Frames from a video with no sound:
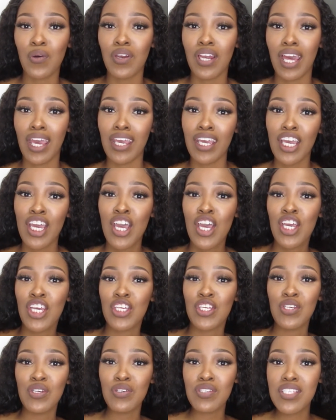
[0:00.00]
Like,
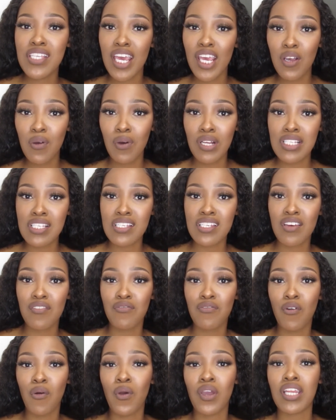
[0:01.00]
you take one step
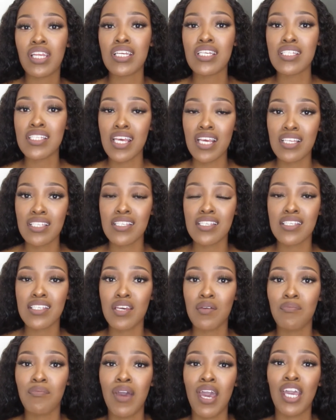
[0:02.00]
forward, he takes a
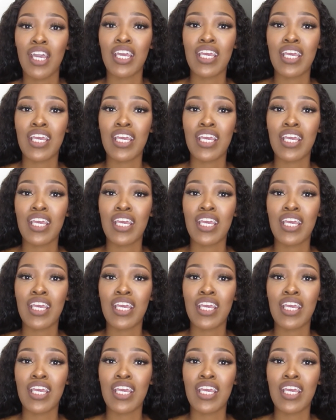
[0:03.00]
step back,